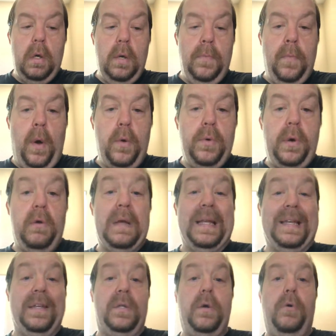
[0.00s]
mono dark
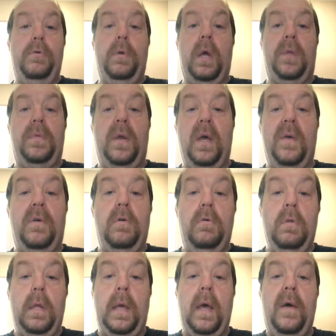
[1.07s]
discard deck that I
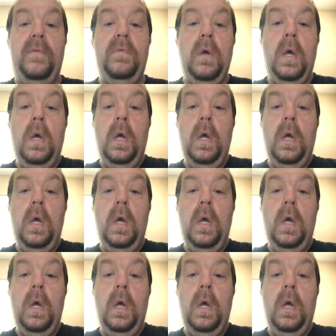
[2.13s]
currently have.